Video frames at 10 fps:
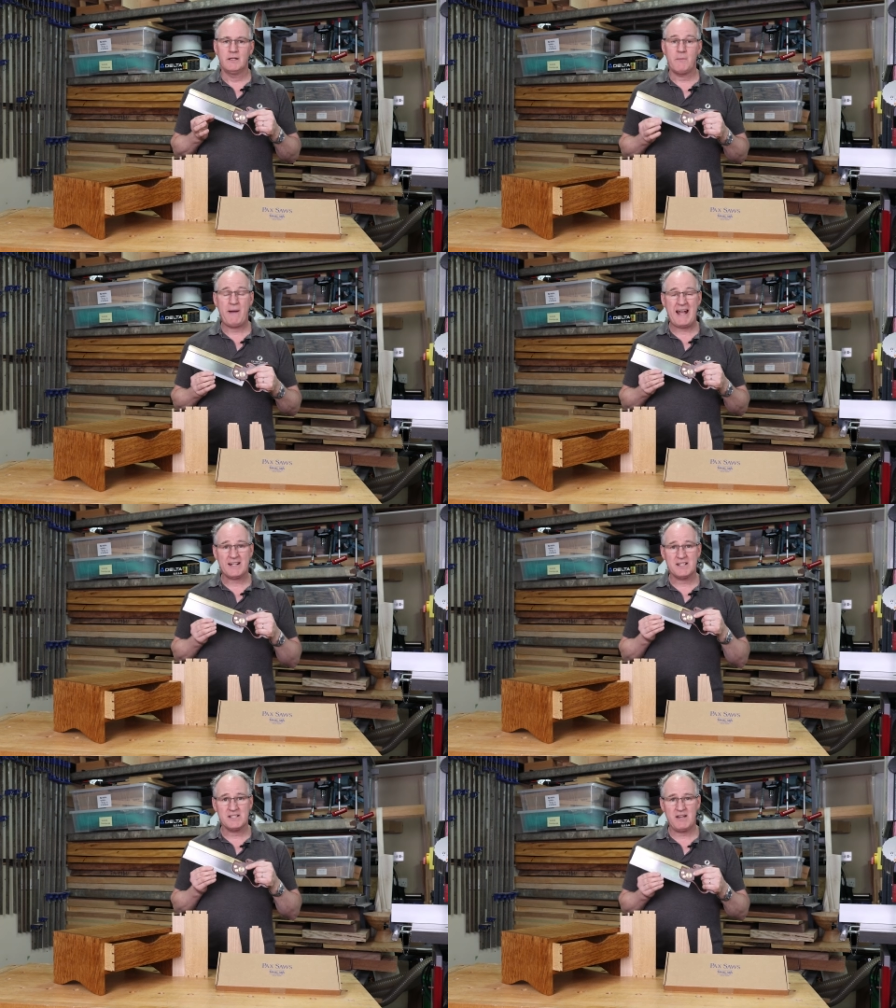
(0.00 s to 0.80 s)
The
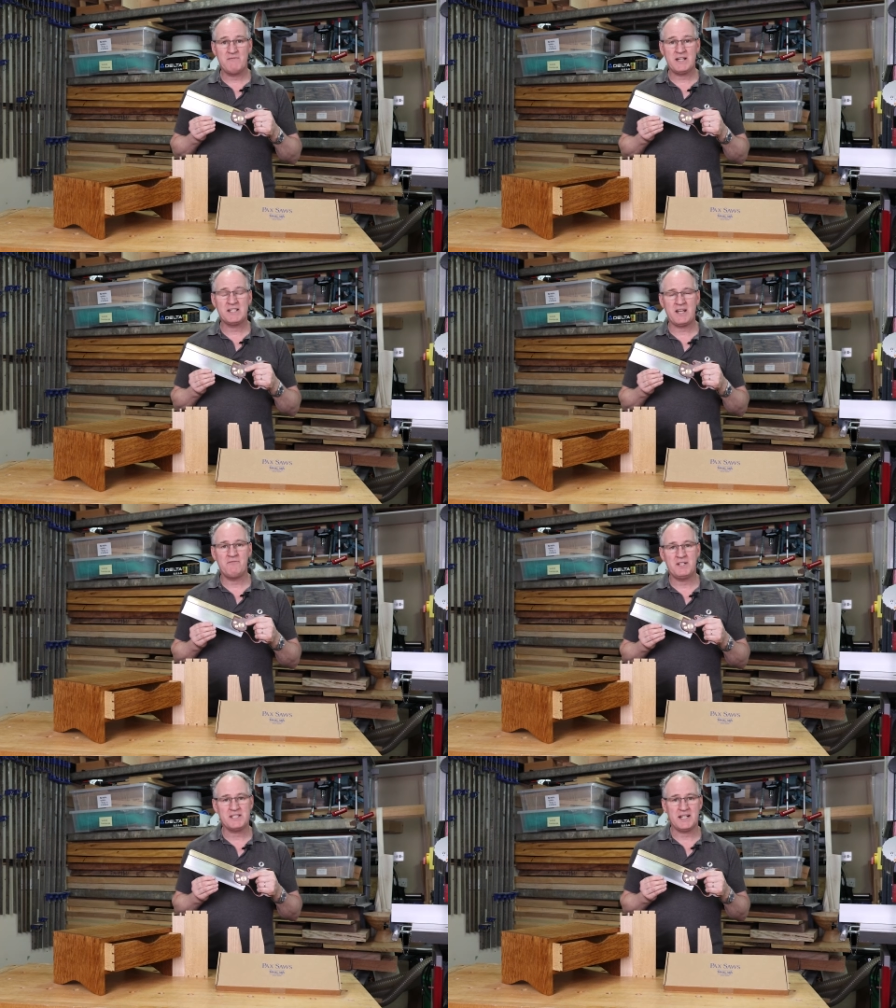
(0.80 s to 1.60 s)
Pax
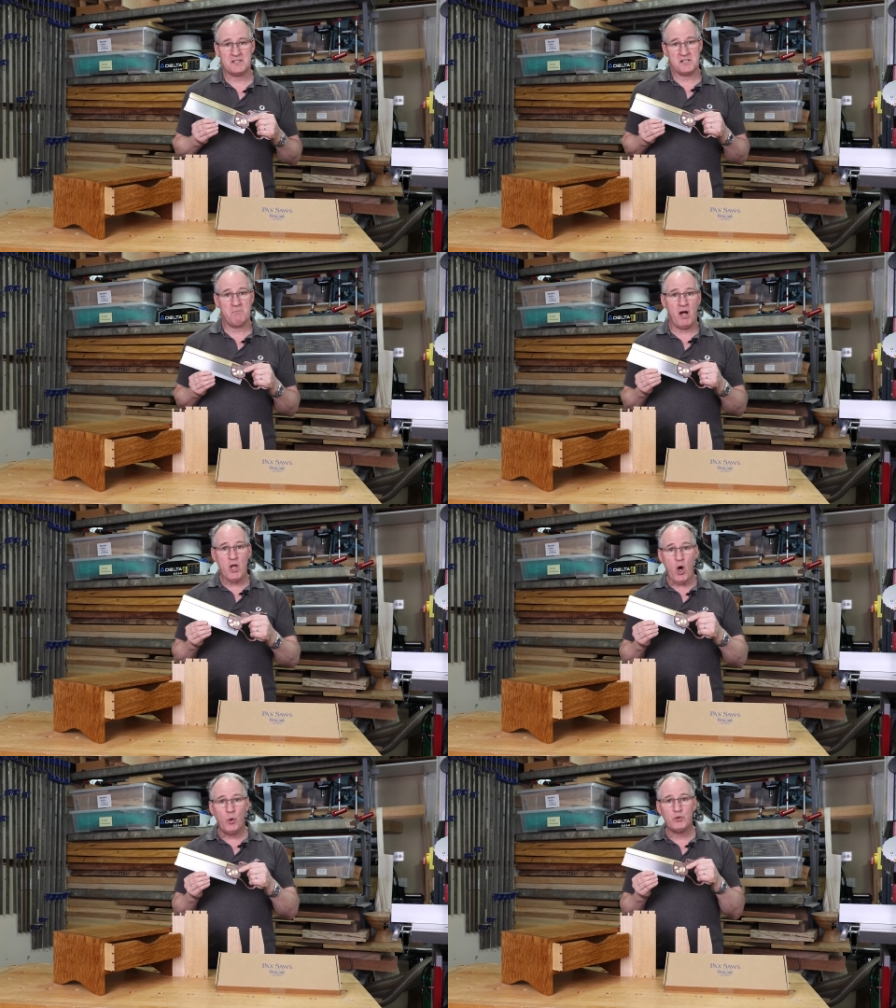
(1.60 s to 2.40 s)
1776 is my
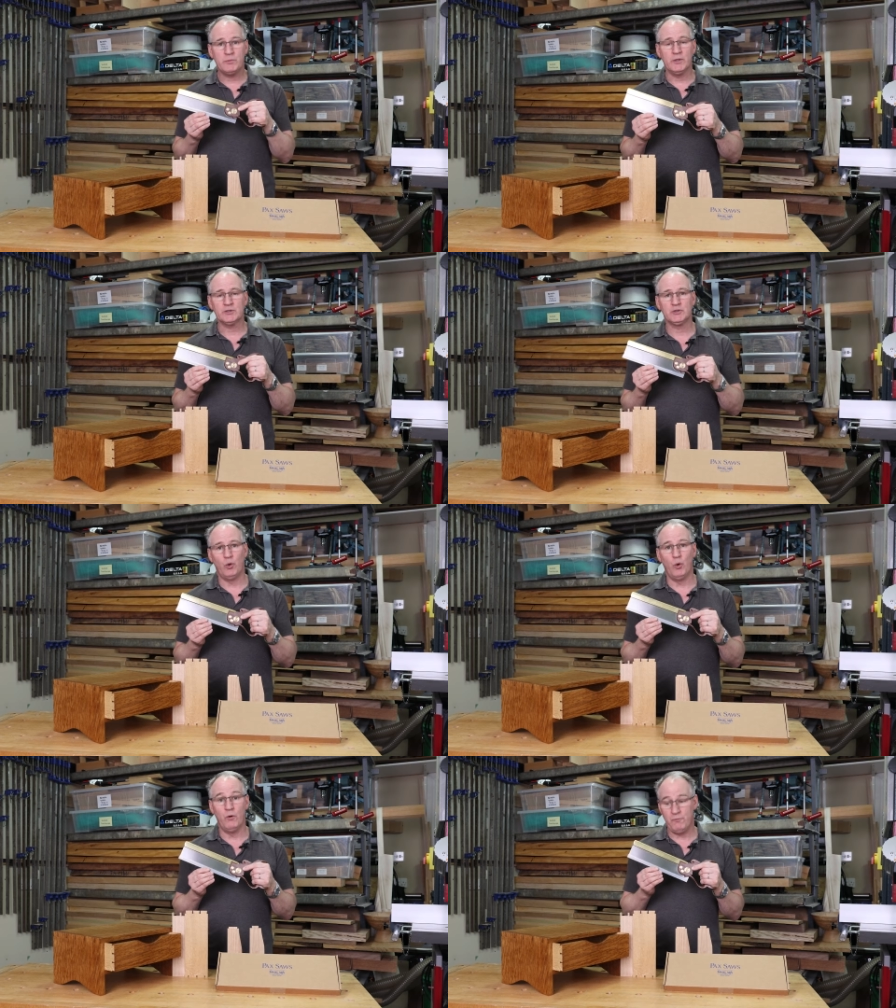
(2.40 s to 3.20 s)
ultimate
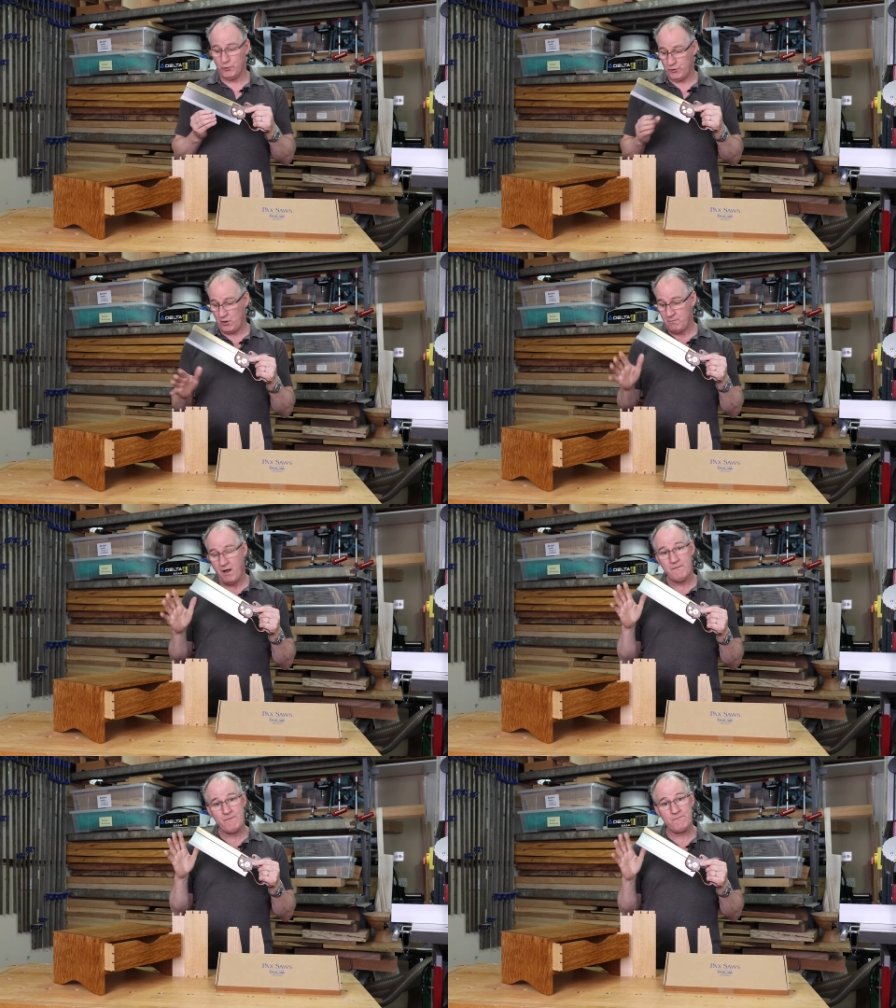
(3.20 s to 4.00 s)
saw for doing
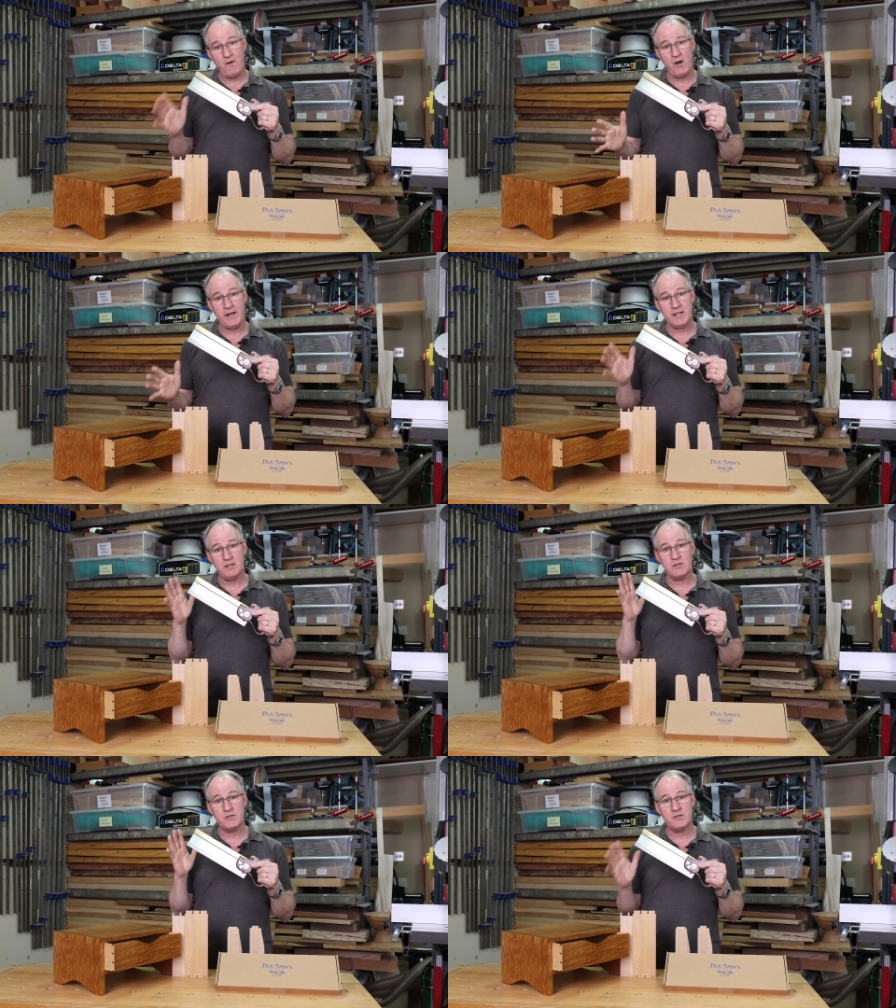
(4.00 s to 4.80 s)
my fine
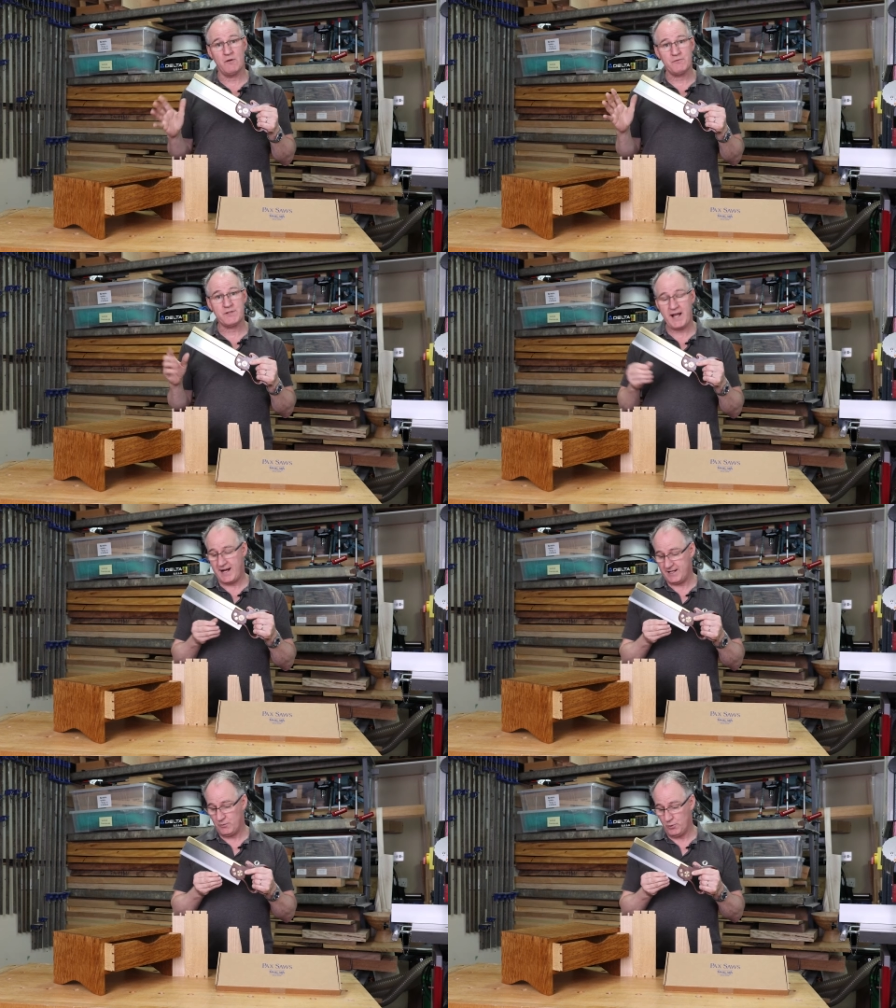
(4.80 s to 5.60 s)

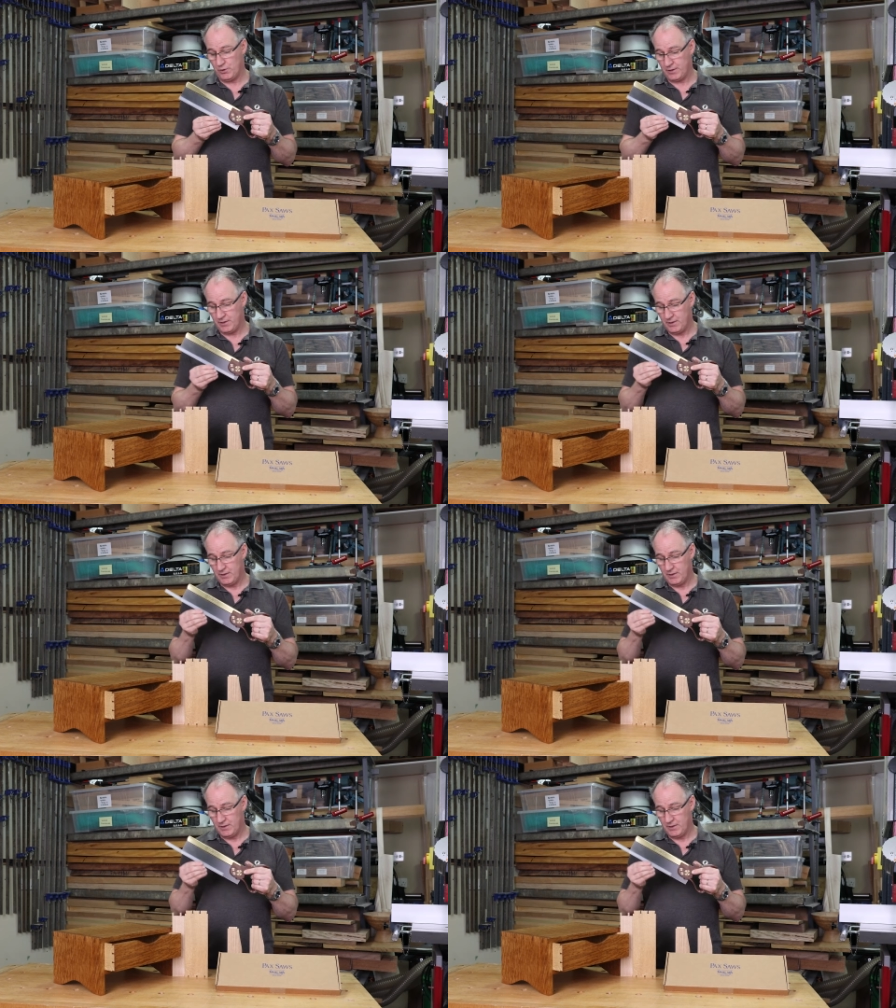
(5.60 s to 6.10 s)
dovetailing work.